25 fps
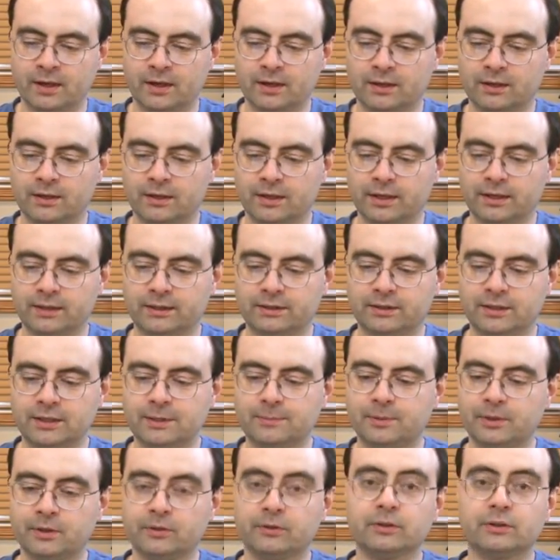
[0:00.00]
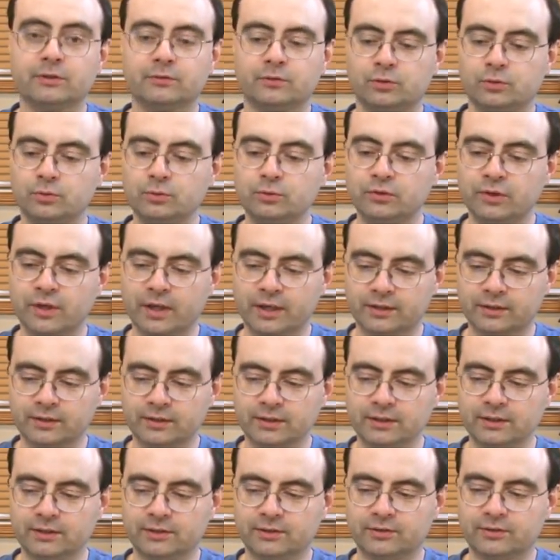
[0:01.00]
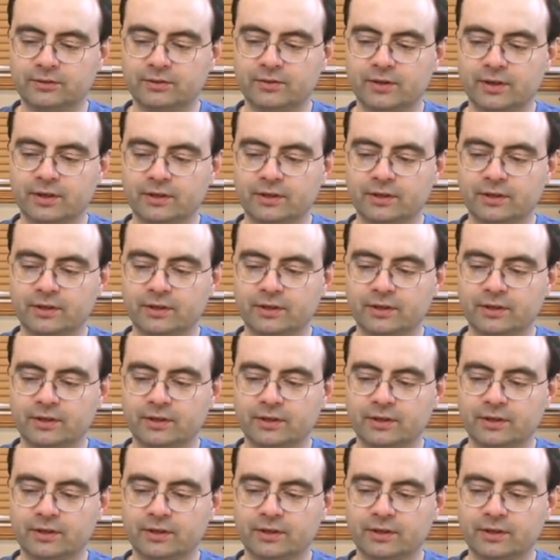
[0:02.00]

uh, I keep hearing of two techniques